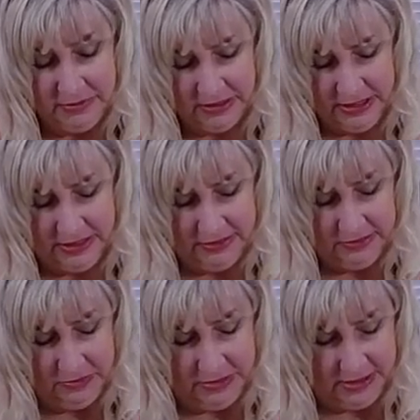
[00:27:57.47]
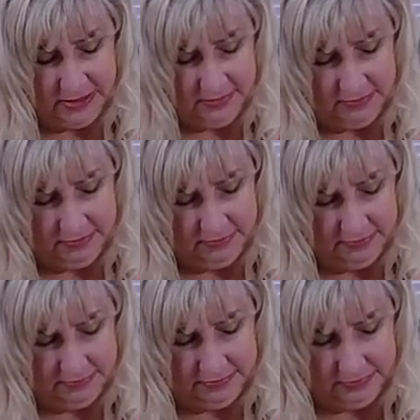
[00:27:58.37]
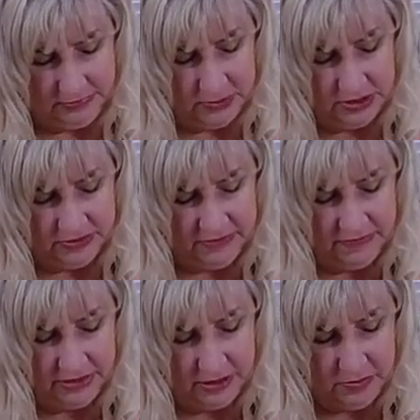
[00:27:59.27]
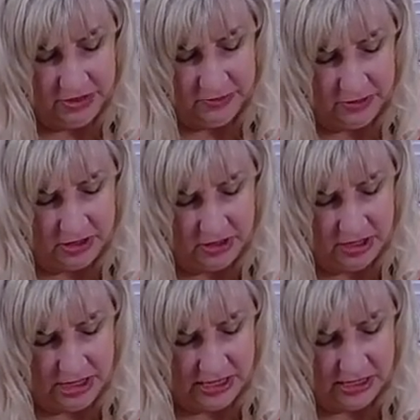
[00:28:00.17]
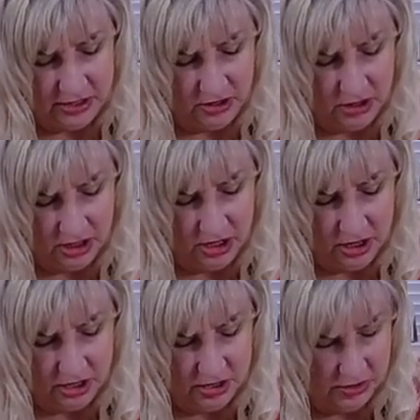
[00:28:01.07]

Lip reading: it is, but I'm actually feeling much better than I did earlier.